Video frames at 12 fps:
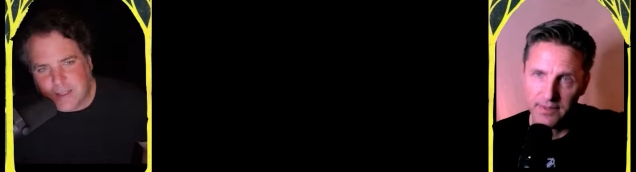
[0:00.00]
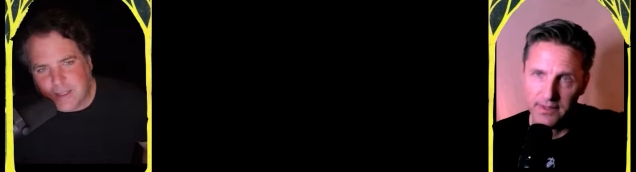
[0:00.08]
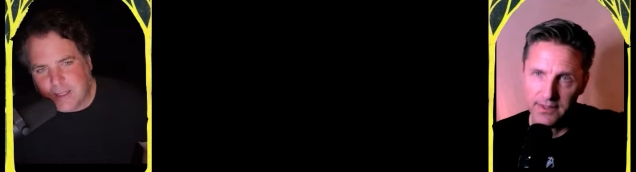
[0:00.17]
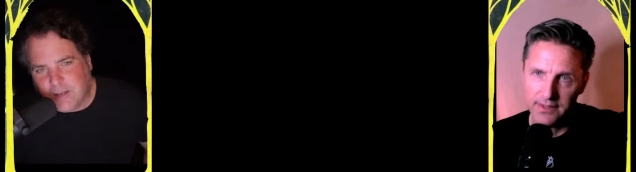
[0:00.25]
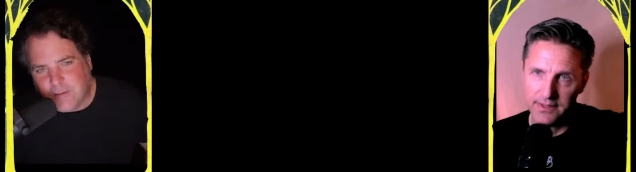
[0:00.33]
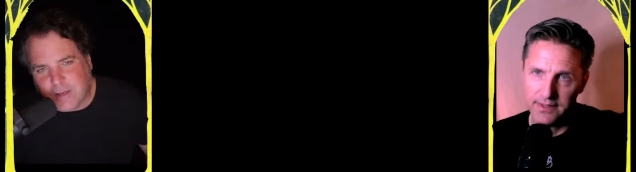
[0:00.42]

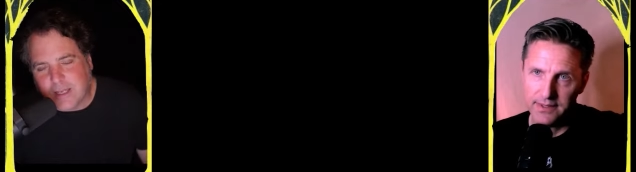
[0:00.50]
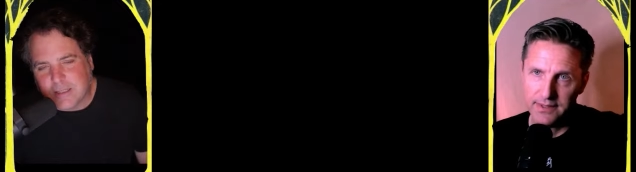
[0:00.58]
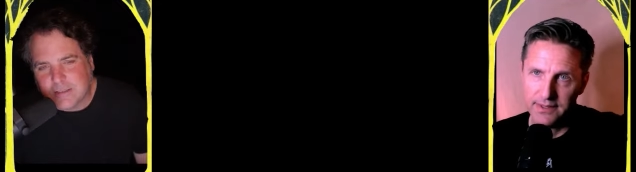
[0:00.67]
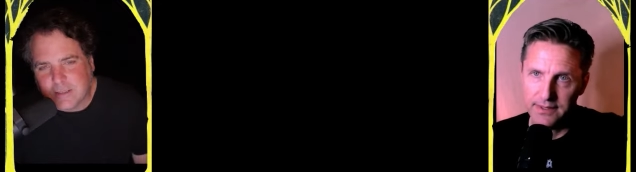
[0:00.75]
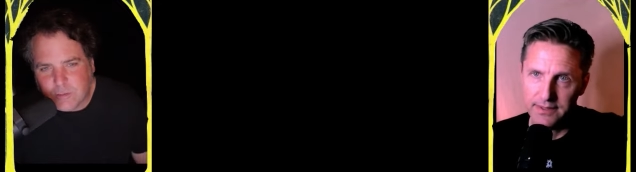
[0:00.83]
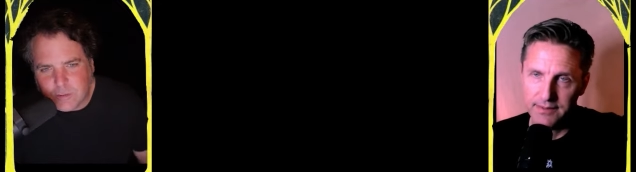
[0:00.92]
Speaker 1: Anyway, yeah.
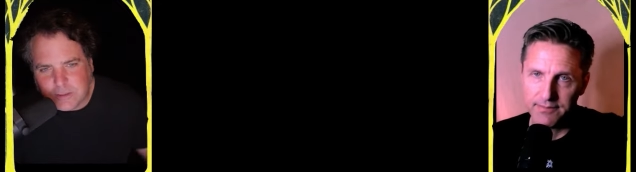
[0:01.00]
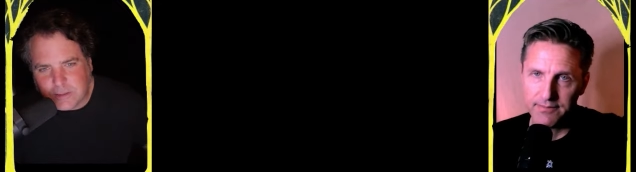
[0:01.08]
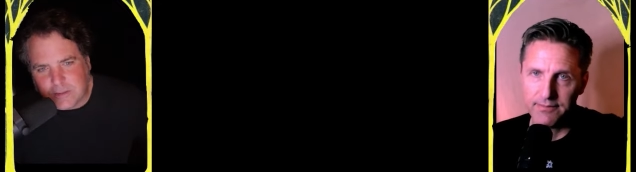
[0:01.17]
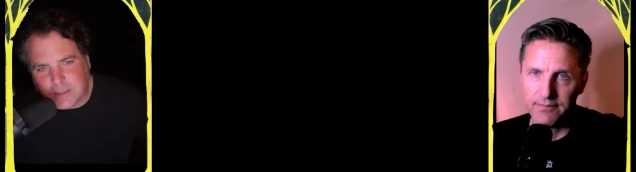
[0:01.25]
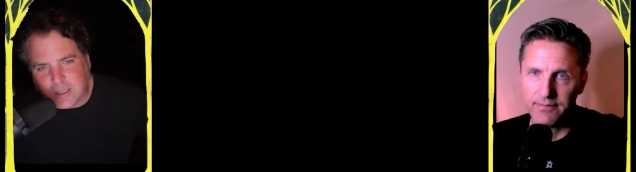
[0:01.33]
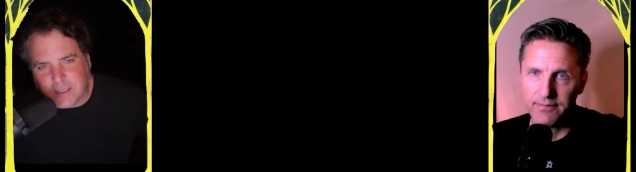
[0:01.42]
so the
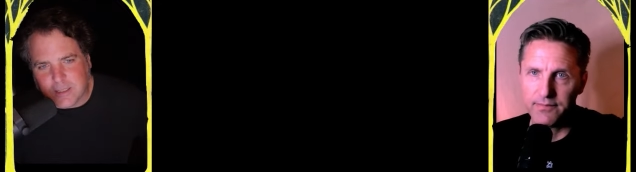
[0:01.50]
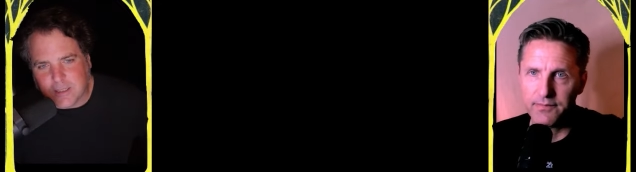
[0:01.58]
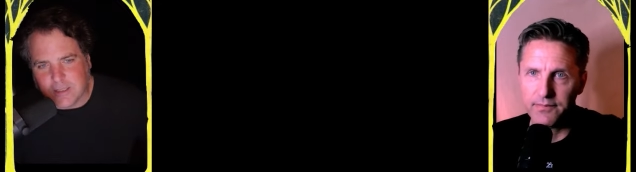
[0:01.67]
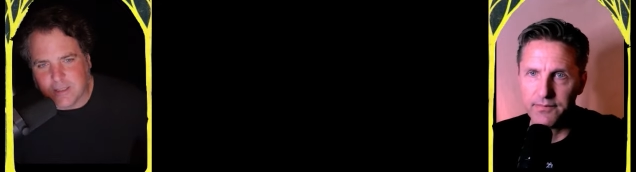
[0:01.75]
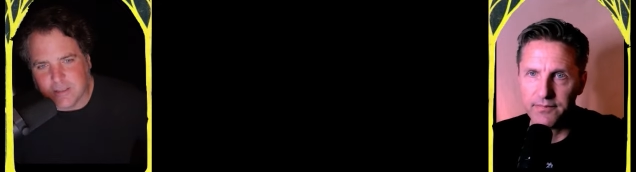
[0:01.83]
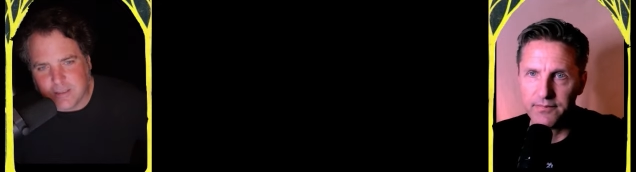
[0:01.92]
wizard's like,
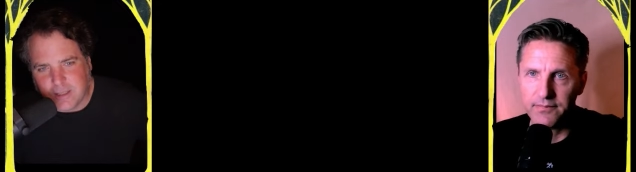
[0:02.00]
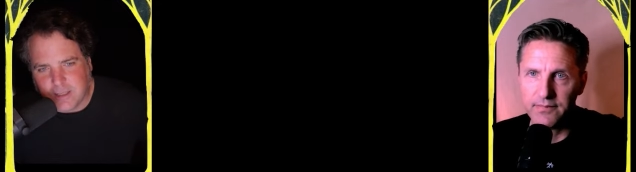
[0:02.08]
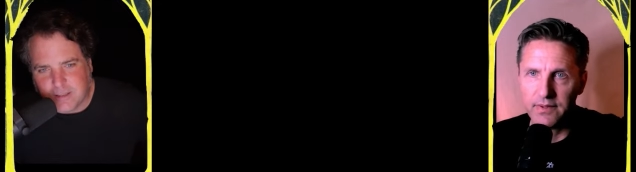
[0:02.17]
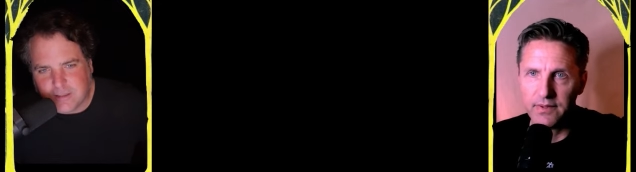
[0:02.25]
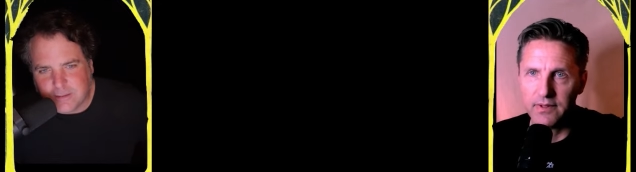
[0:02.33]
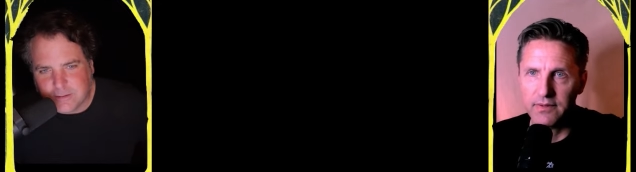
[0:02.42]
uh, "Hey,
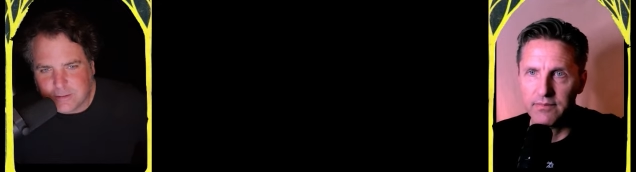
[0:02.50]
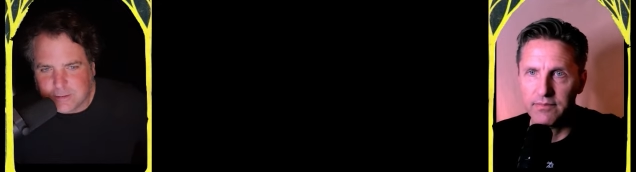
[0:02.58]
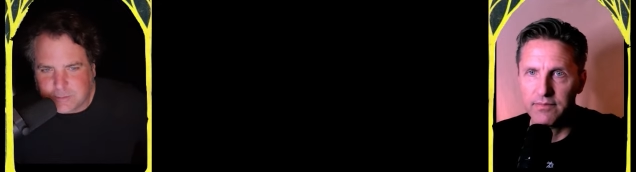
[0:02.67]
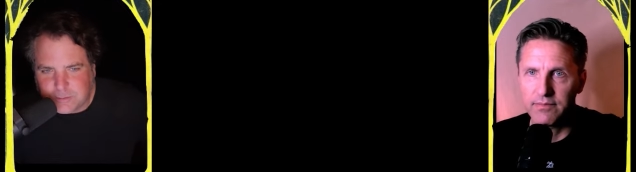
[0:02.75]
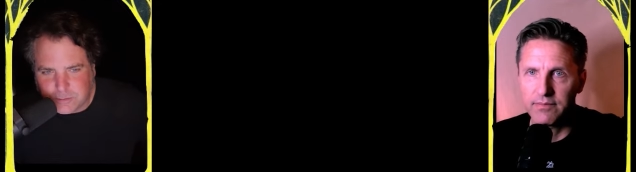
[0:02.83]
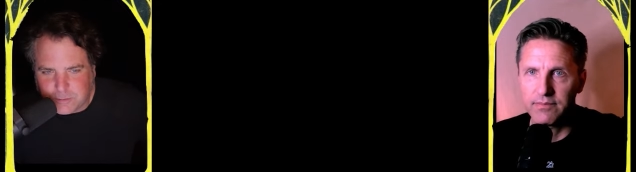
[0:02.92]
there's these
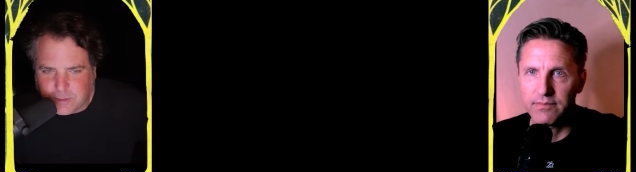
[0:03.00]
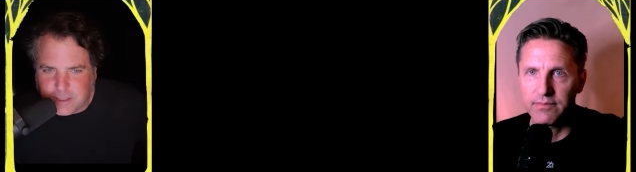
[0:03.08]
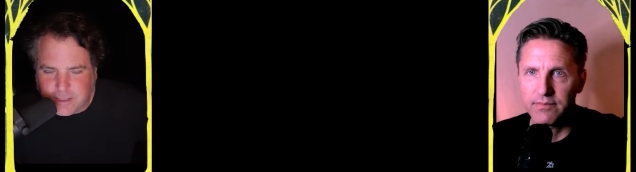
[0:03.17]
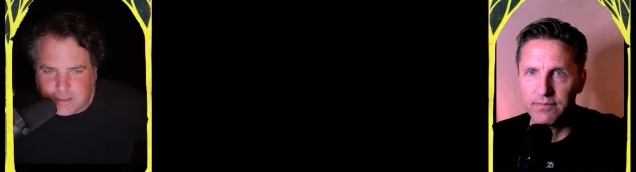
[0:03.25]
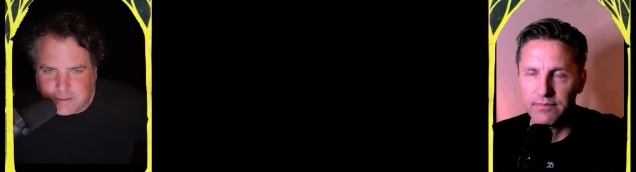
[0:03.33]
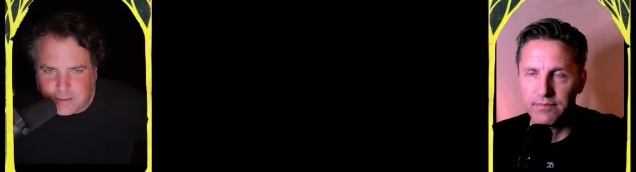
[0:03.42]

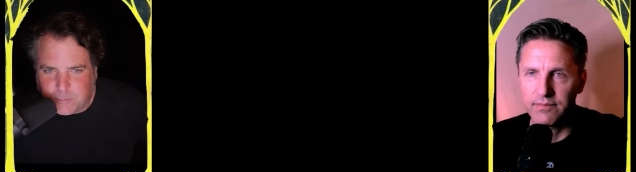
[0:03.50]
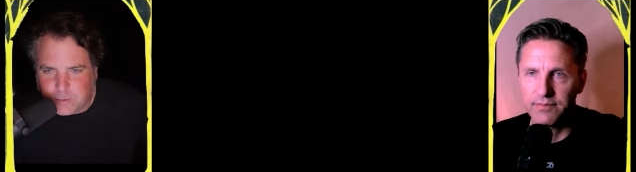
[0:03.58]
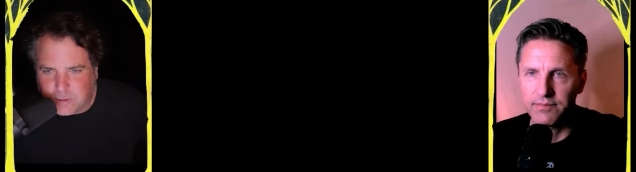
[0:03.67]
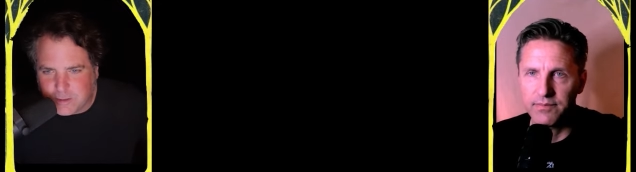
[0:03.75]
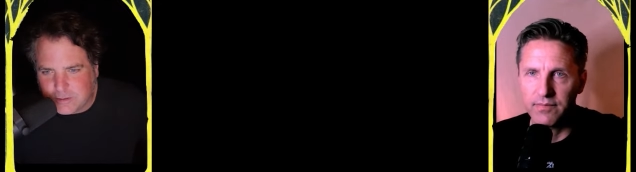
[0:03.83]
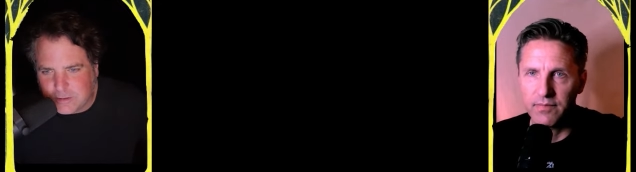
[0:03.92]
trees. I'm more
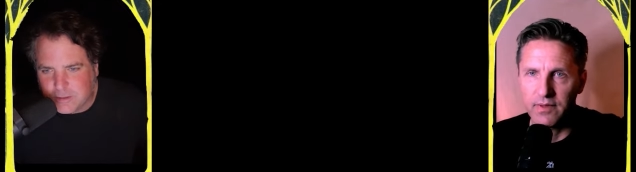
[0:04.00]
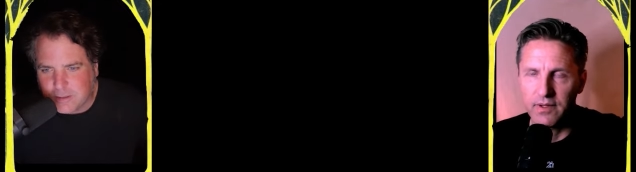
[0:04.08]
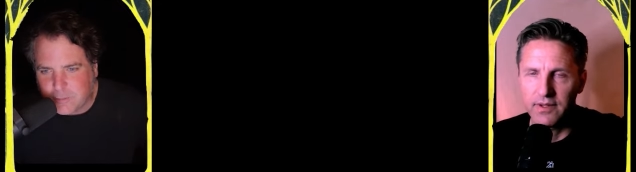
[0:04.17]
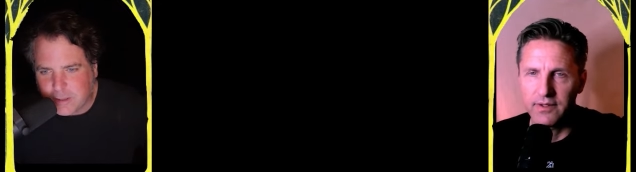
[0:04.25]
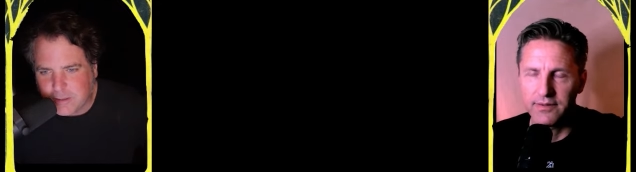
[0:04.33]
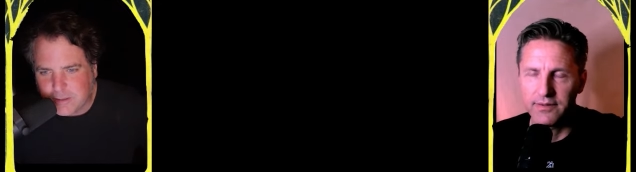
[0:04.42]
concerned
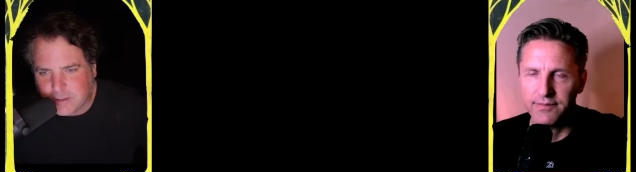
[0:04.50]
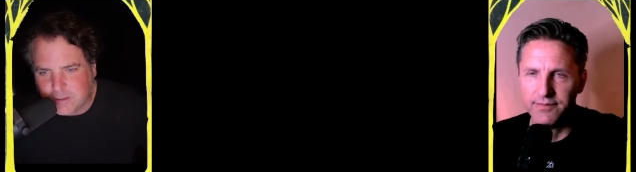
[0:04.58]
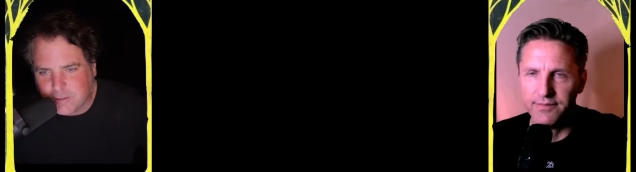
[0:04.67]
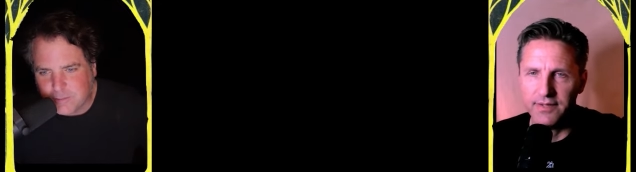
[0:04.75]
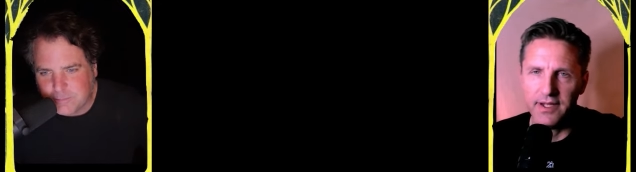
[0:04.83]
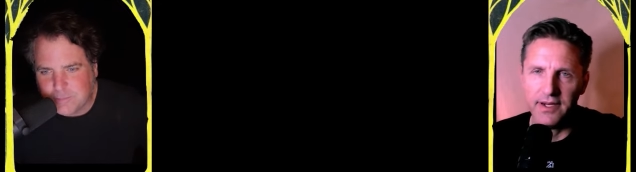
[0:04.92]
about
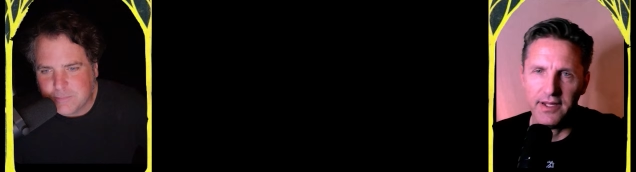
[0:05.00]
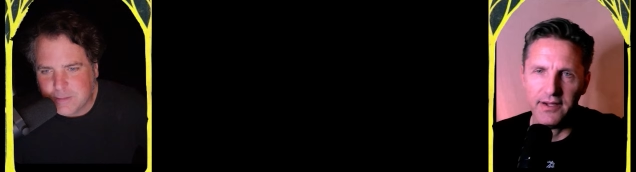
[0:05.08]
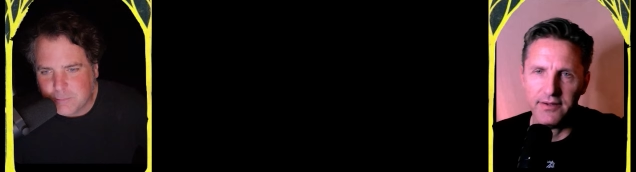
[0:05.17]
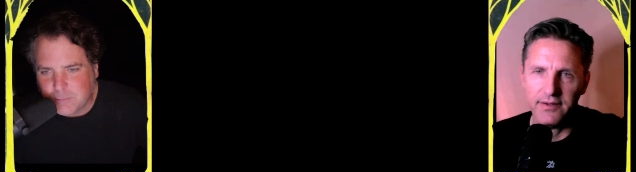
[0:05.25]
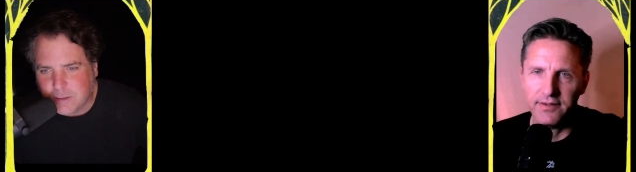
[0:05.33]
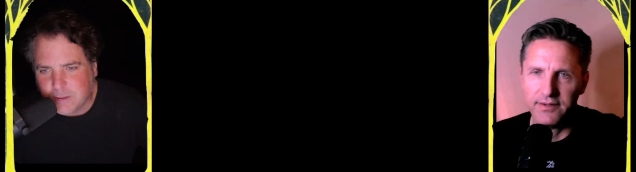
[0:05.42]
than I
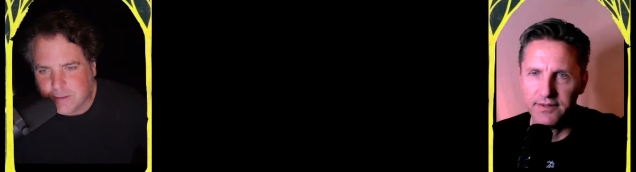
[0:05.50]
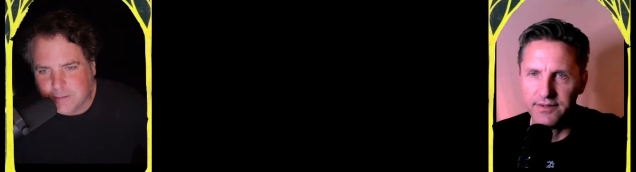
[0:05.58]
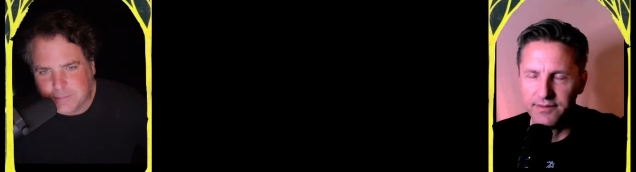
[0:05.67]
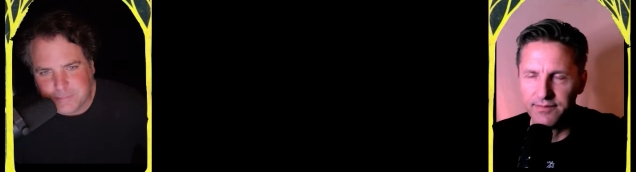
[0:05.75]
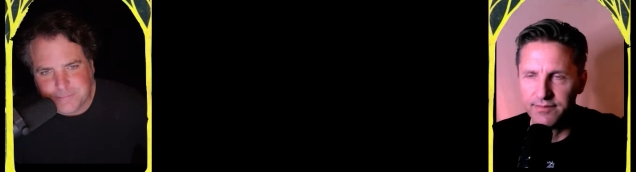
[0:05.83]
know."